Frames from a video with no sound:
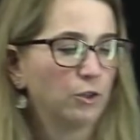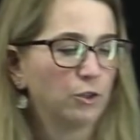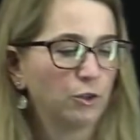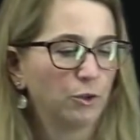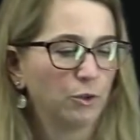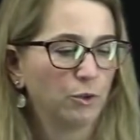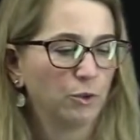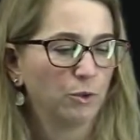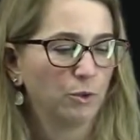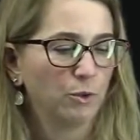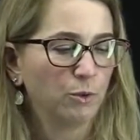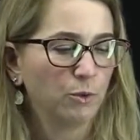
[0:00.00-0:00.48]

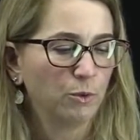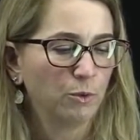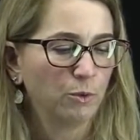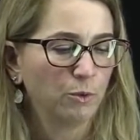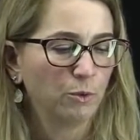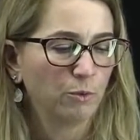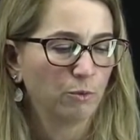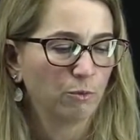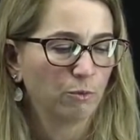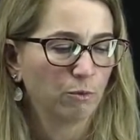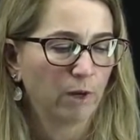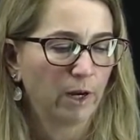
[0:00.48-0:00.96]
to
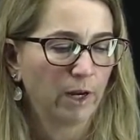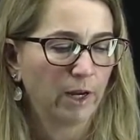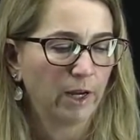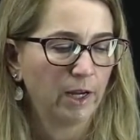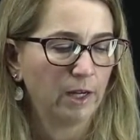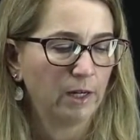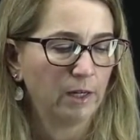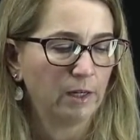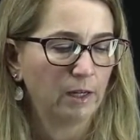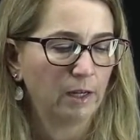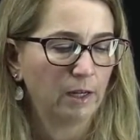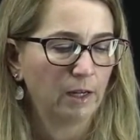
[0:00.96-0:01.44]

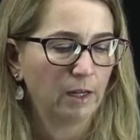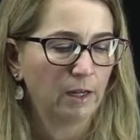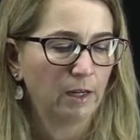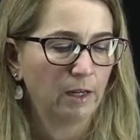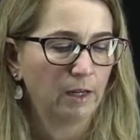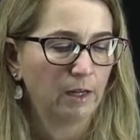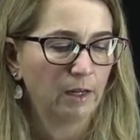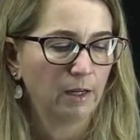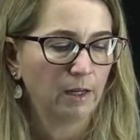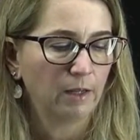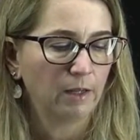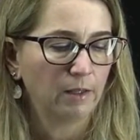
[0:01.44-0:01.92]
write
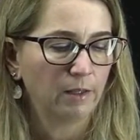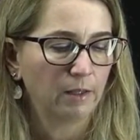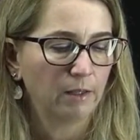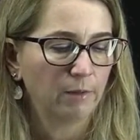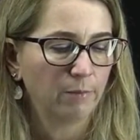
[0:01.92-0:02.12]
the